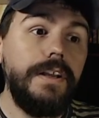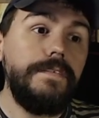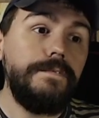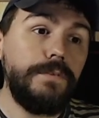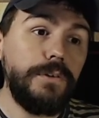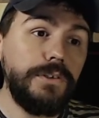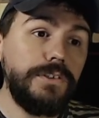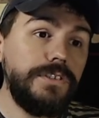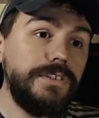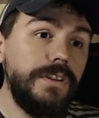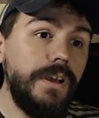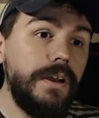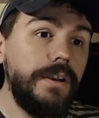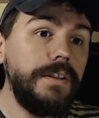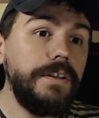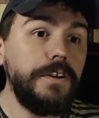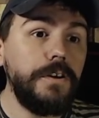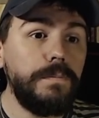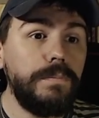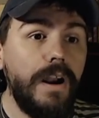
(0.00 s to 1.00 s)
For stun,
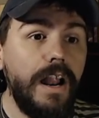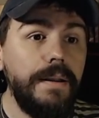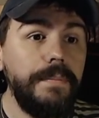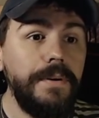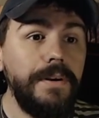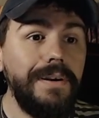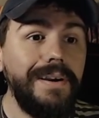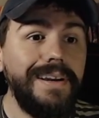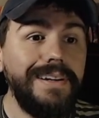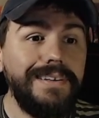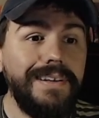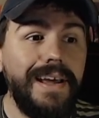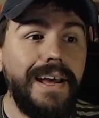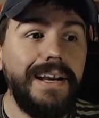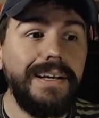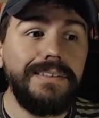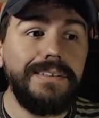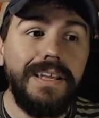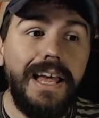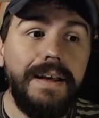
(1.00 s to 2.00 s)
your primary
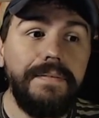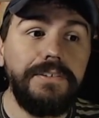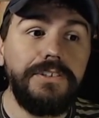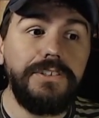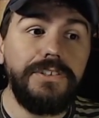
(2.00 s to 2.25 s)
attacks have a